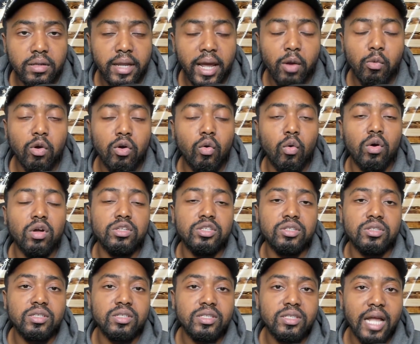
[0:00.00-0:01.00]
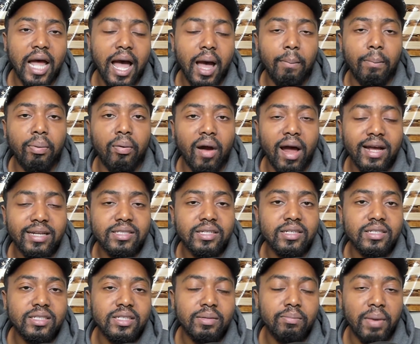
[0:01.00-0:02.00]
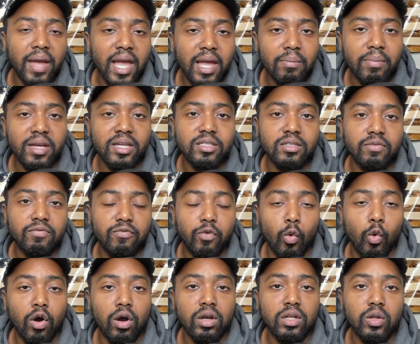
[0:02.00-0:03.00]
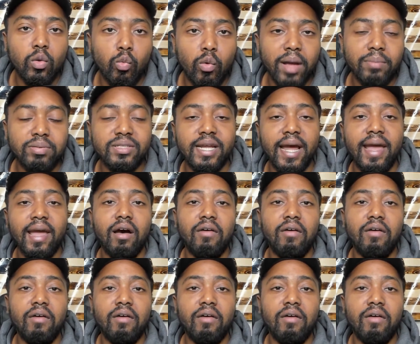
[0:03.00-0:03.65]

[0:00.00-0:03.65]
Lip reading: they were going to stop processing payments for the website,